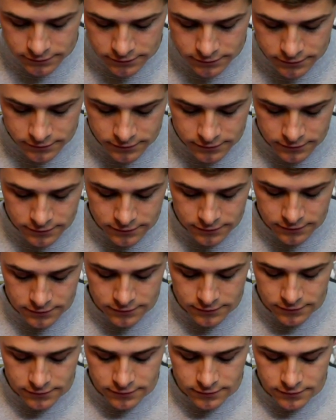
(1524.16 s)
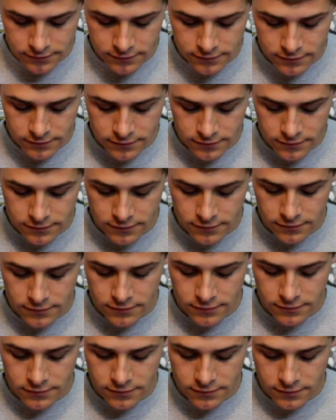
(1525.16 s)

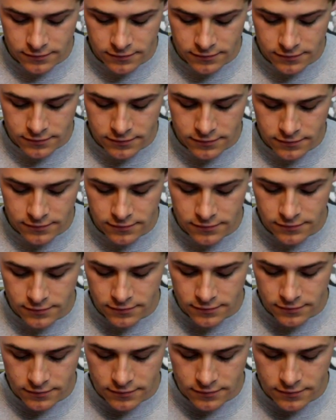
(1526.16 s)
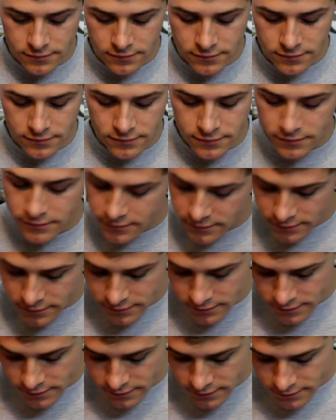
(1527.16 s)

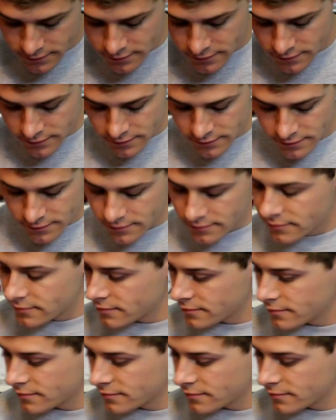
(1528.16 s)
This person isn't speaking.